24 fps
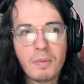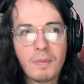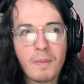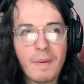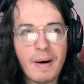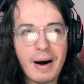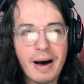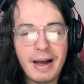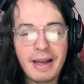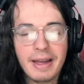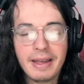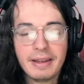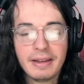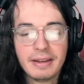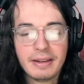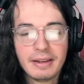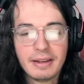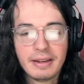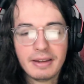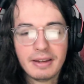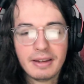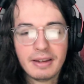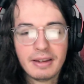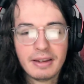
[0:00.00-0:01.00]
why
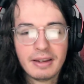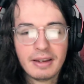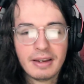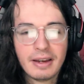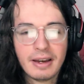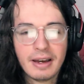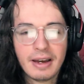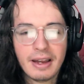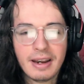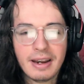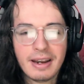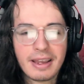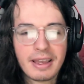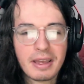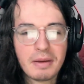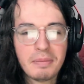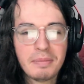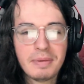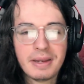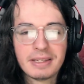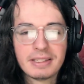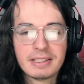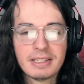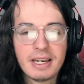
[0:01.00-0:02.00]
I didn't get
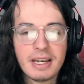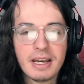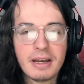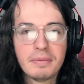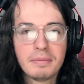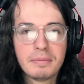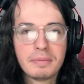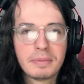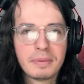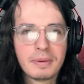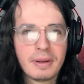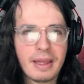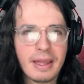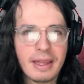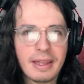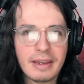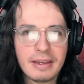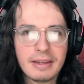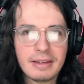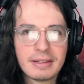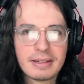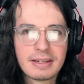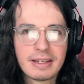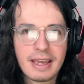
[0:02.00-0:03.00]
picked up.
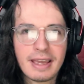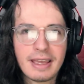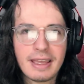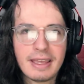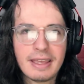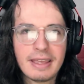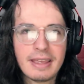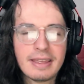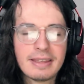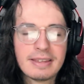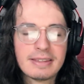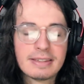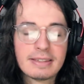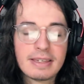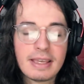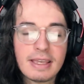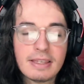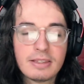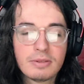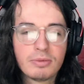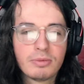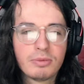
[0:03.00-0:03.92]
And it's